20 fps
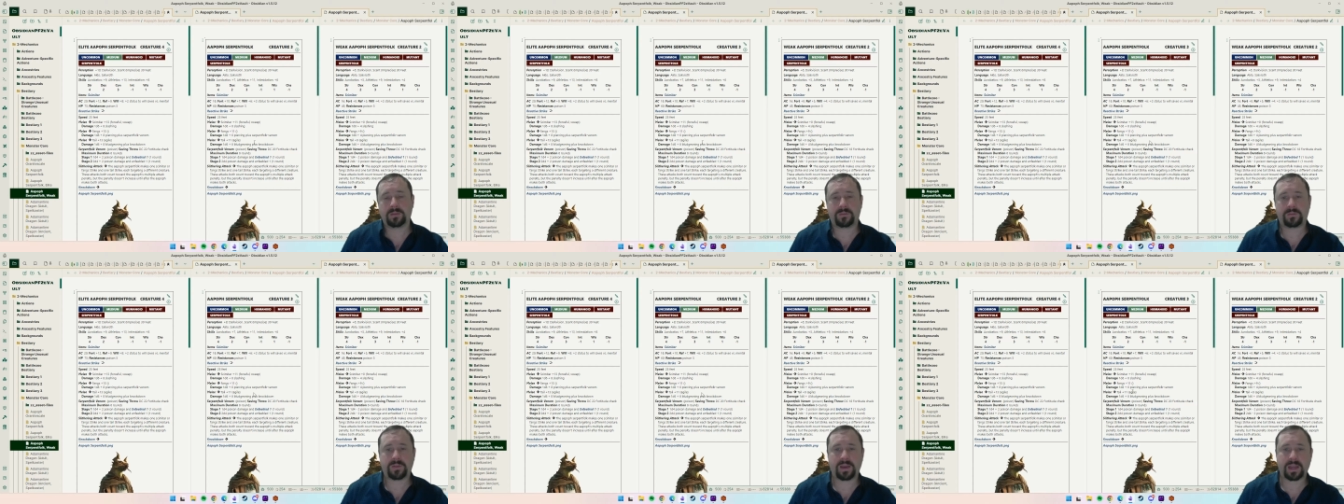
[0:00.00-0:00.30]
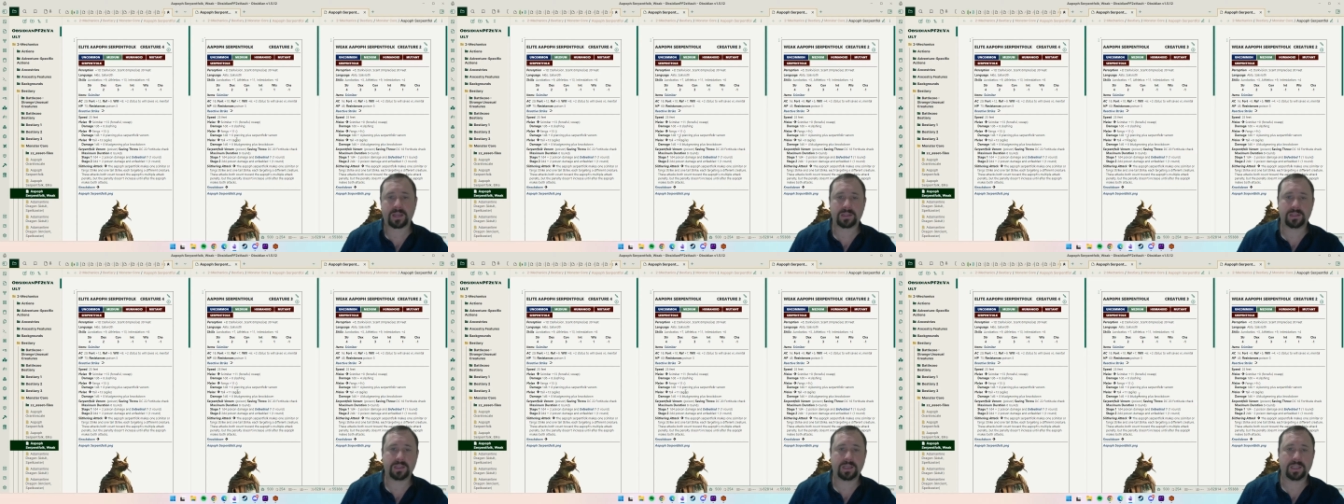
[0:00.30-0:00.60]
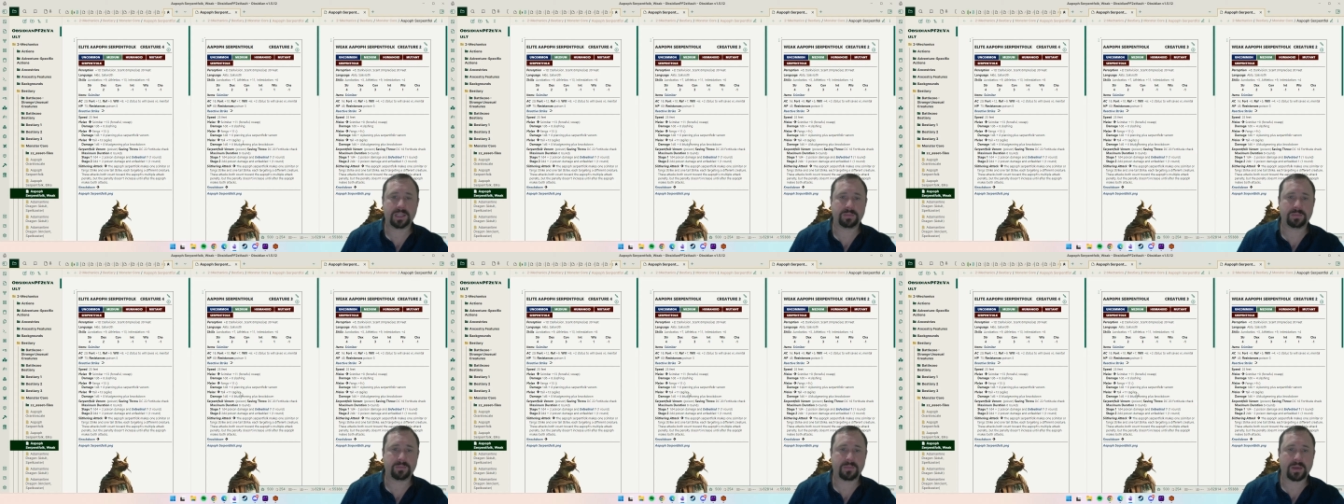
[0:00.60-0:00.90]
the fact
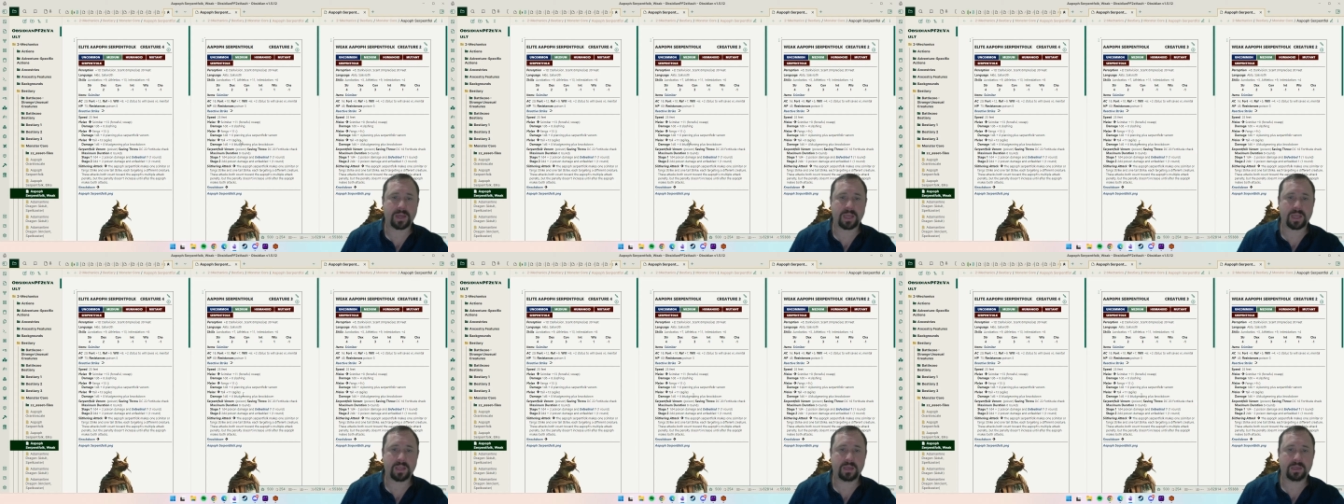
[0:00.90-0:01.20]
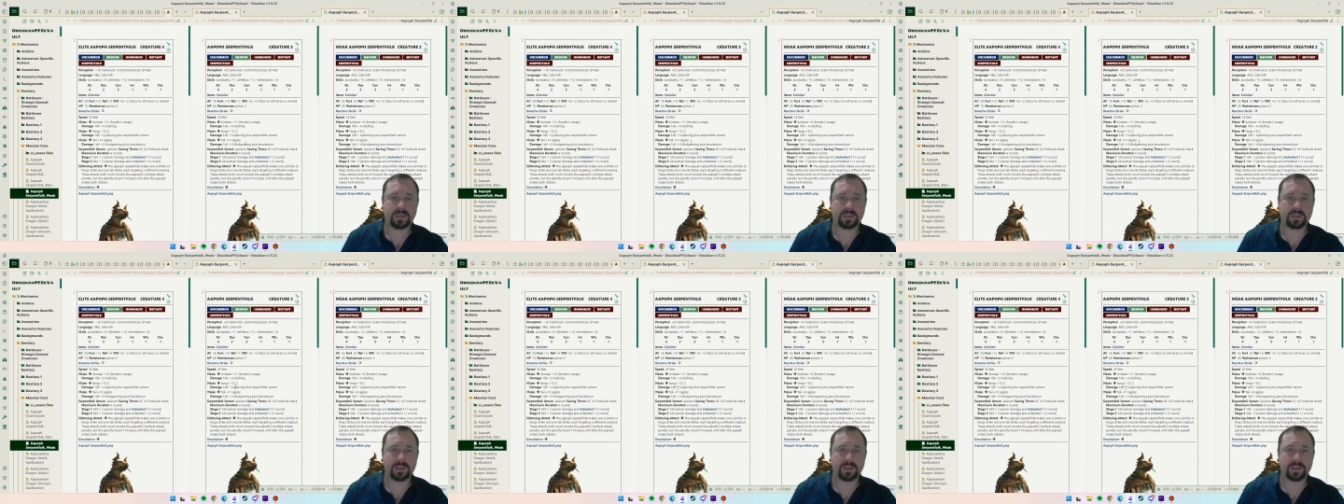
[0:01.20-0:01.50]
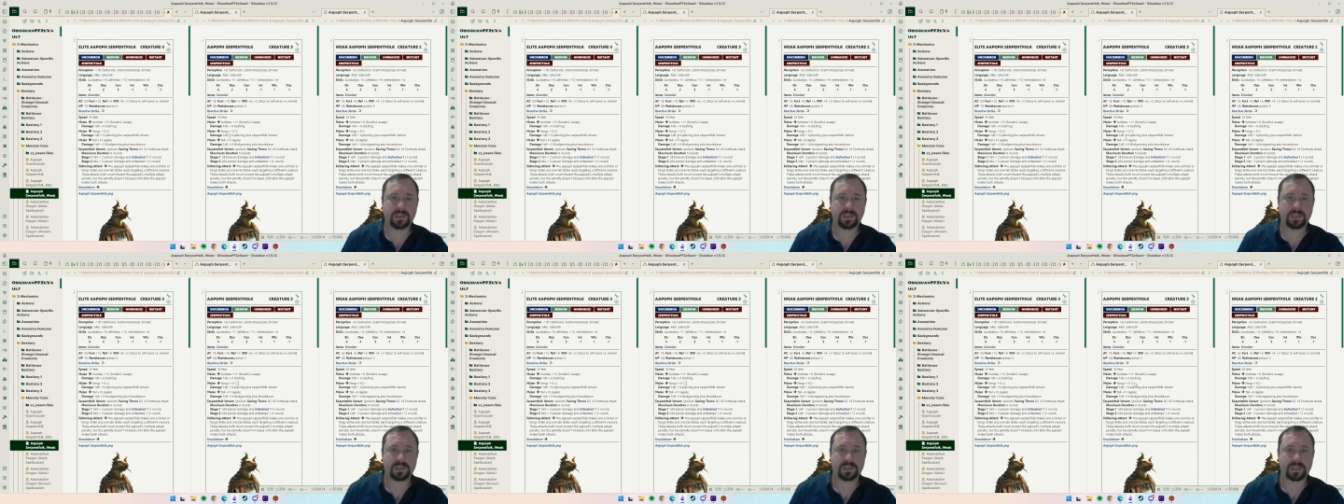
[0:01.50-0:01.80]
that he's made
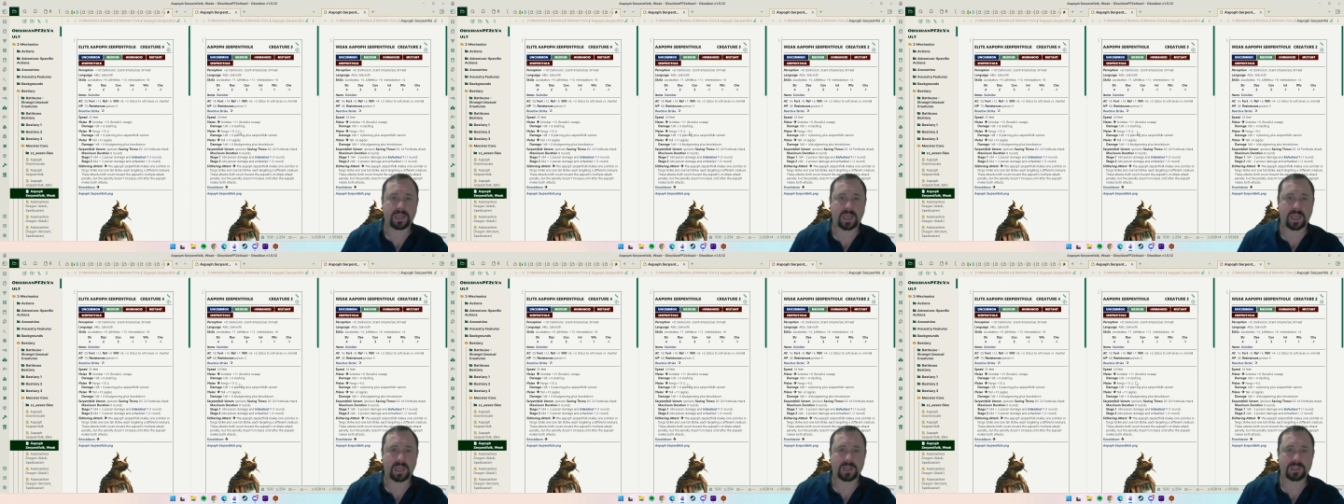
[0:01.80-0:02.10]
this